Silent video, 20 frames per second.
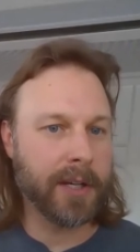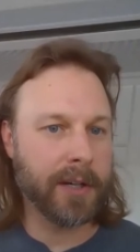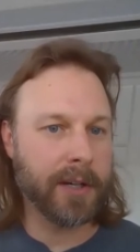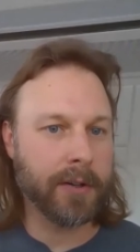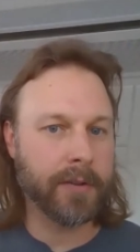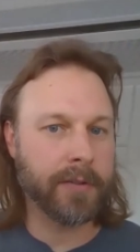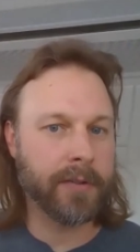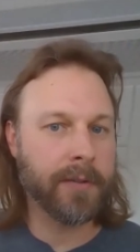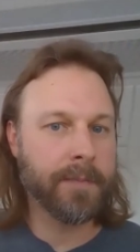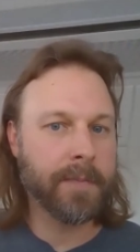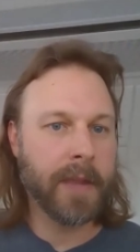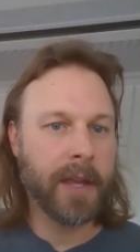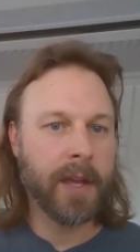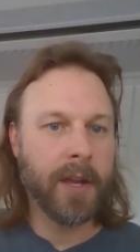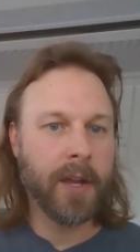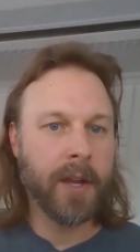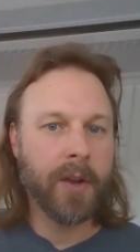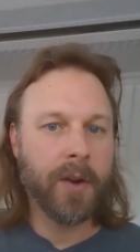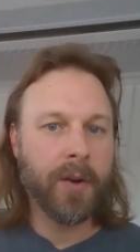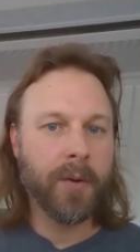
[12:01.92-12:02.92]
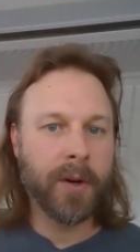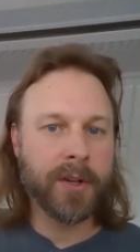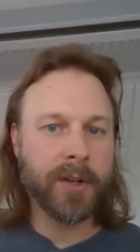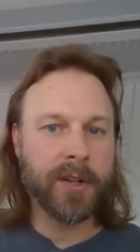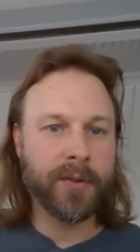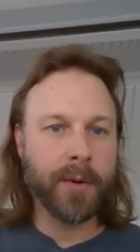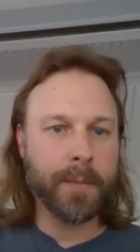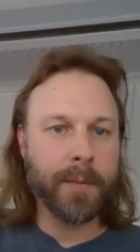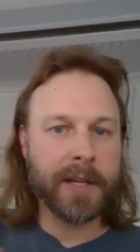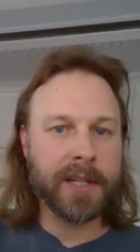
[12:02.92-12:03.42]
years, which
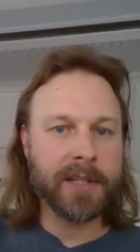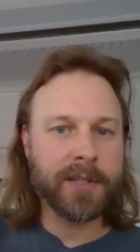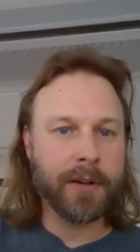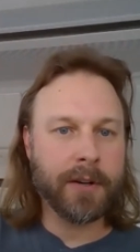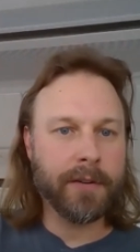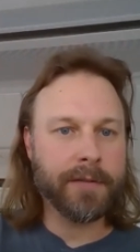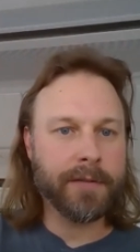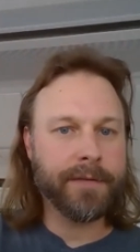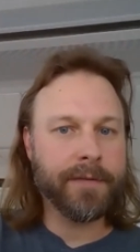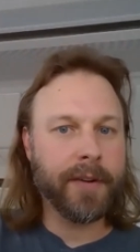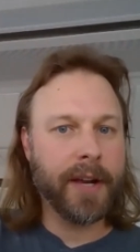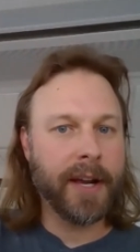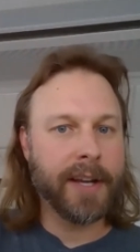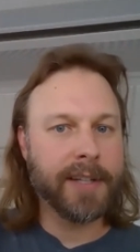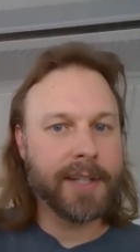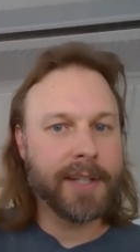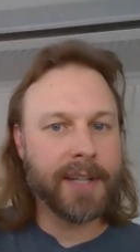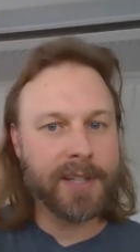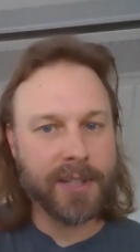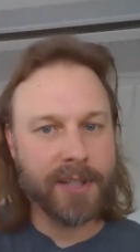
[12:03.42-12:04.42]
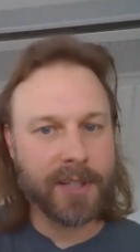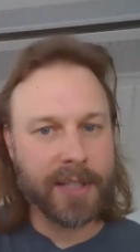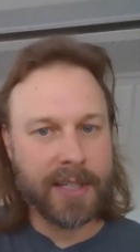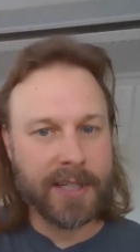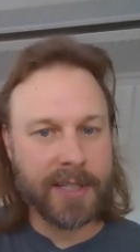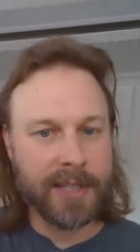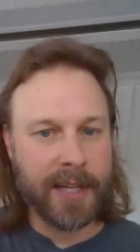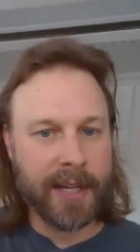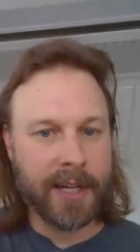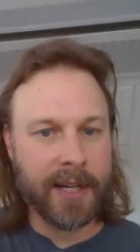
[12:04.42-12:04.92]
is when we start initially
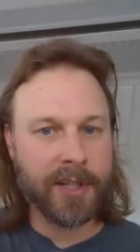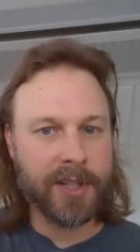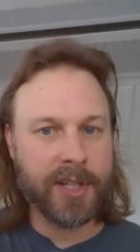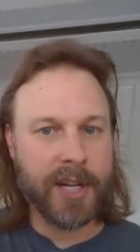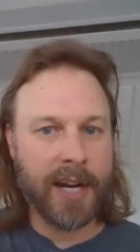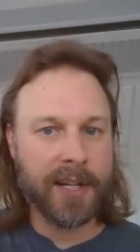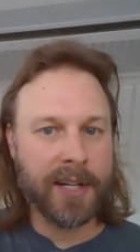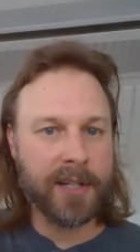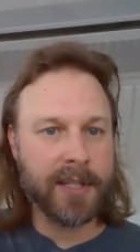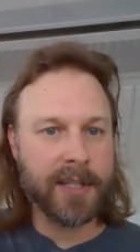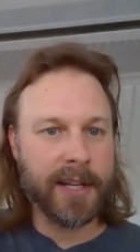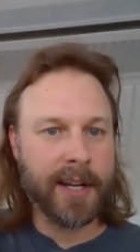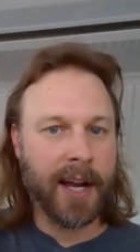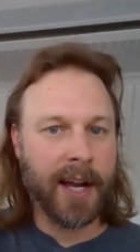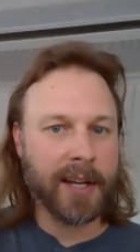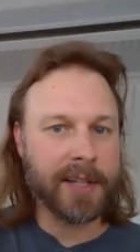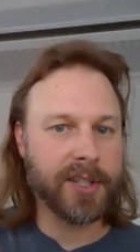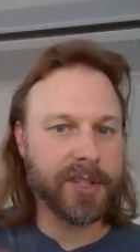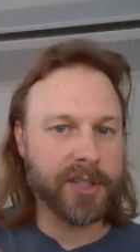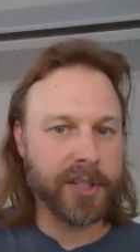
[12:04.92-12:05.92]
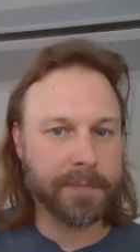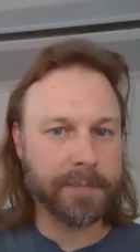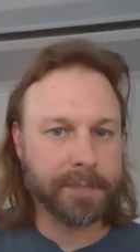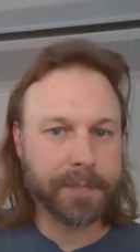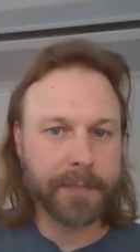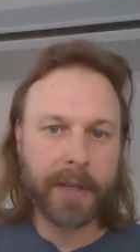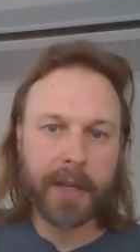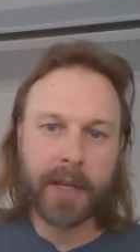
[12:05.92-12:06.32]
seeing changes in oxygen.